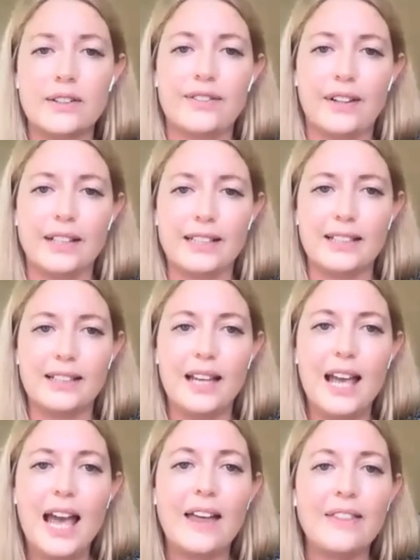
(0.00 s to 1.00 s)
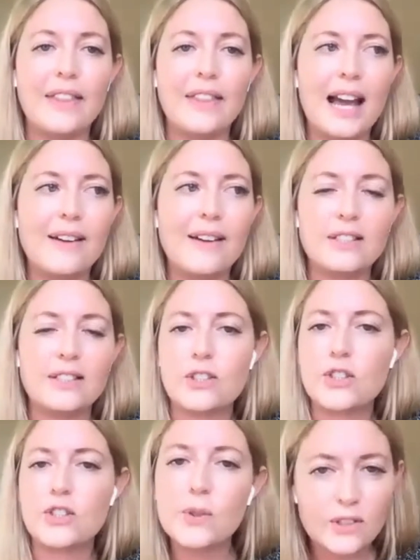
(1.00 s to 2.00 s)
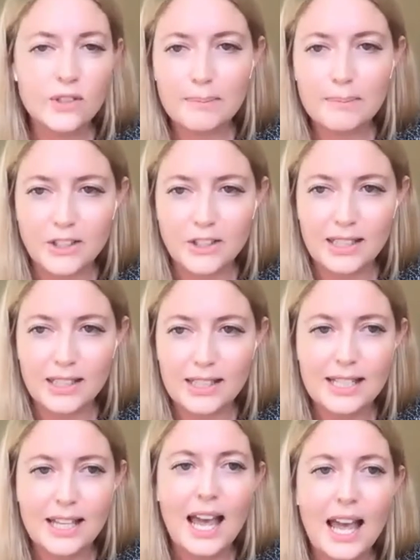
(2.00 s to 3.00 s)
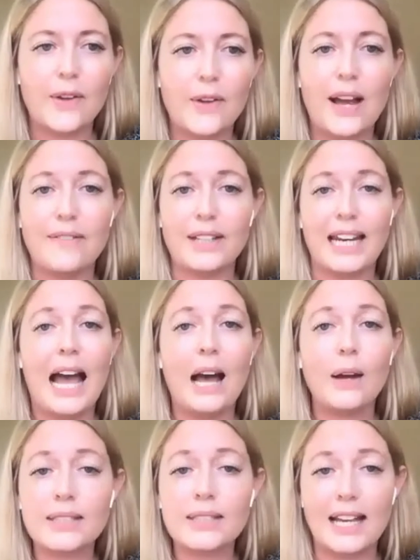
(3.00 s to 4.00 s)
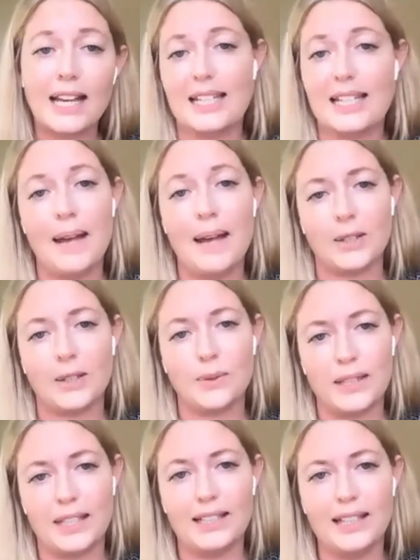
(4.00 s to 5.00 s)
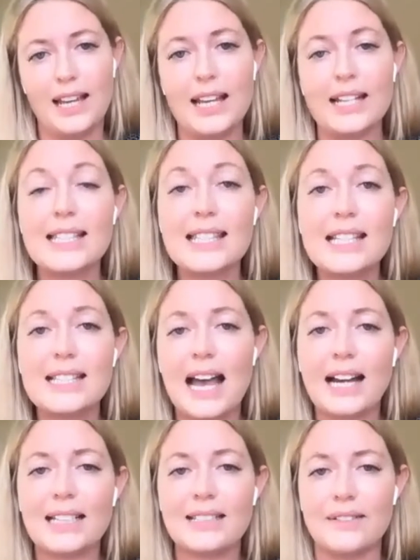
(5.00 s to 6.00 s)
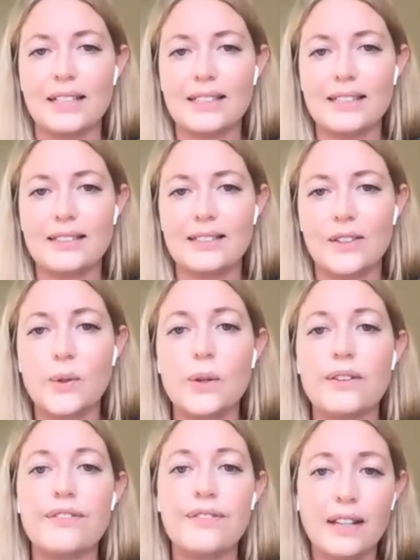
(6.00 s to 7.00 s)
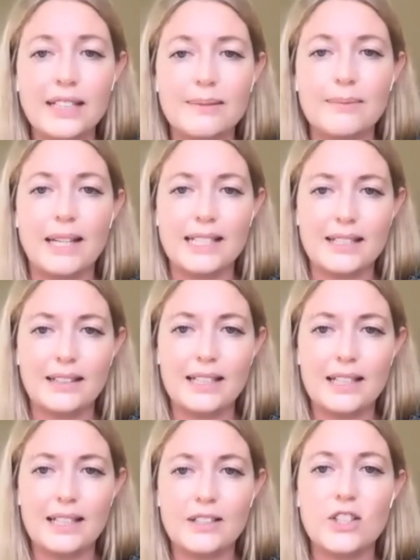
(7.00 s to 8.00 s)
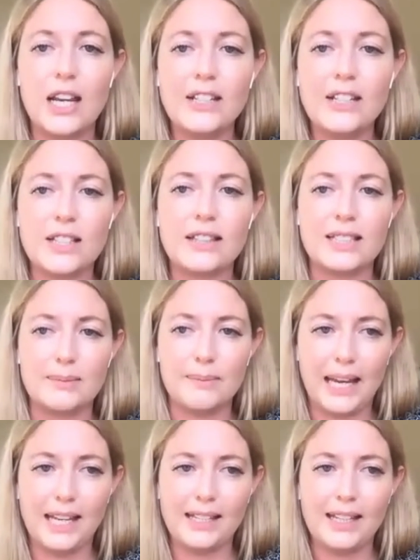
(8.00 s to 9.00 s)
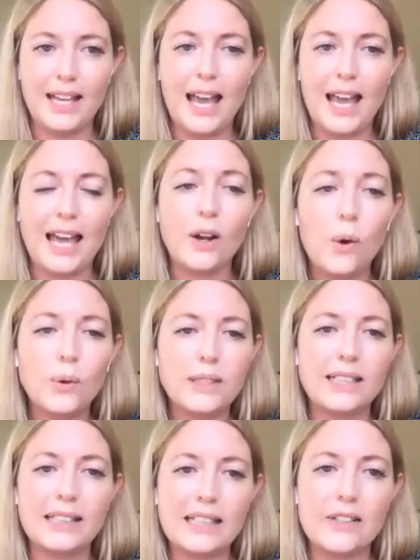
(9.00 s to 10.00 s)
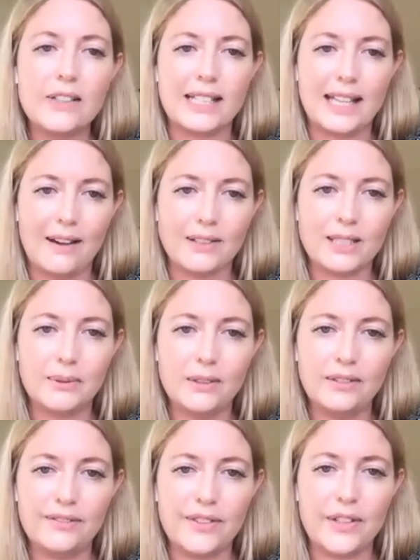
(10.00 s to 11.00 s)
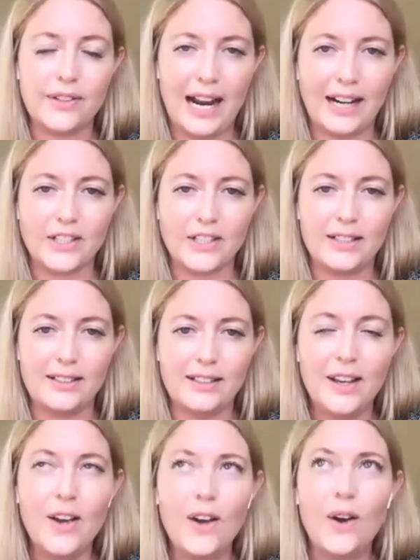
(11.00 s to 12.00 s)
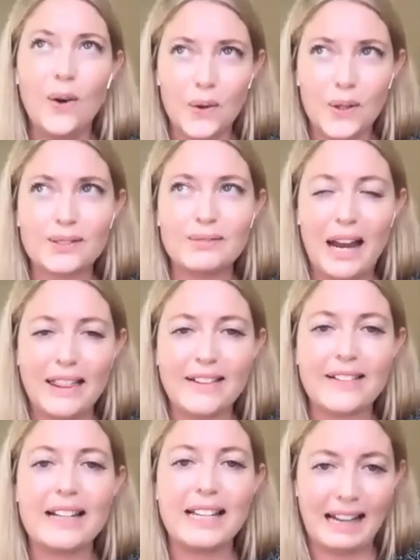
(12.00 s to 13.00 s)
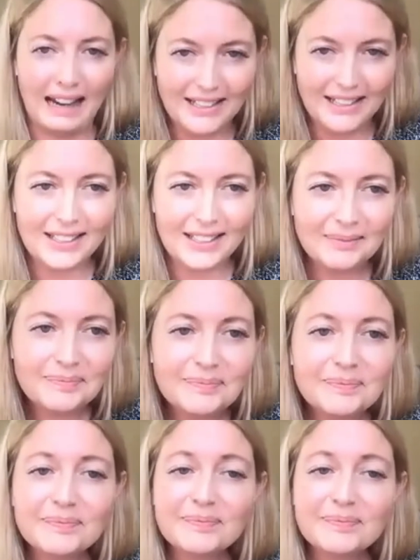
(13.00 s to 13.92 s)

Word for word: underfunded, and they have these shoestring budgets, and they're having an outsized impact with it. It's these activists who are fundamentally changing the debate and holding leaders accountable for their action, or rather inaction,